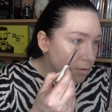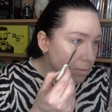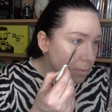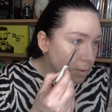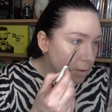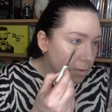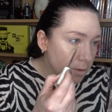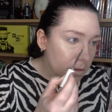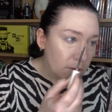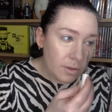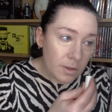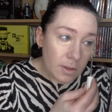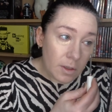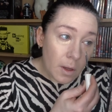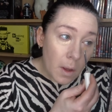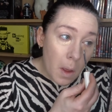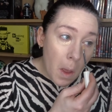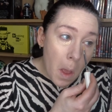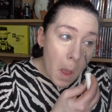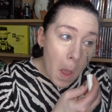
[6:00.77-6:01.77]
to be honest.
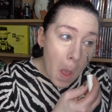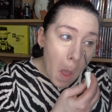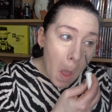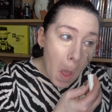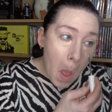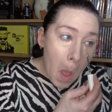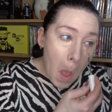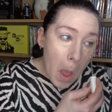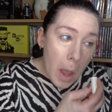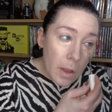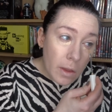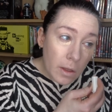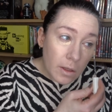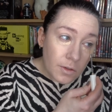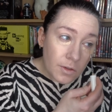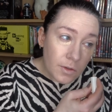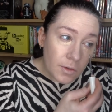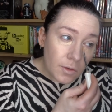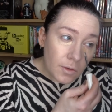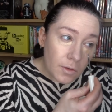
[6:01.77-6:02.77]

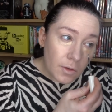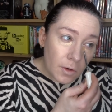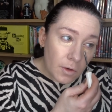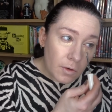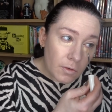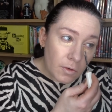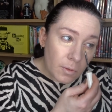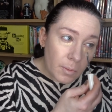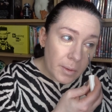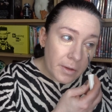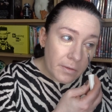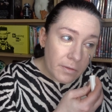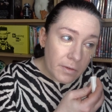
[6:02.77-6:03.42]
That's too dark for my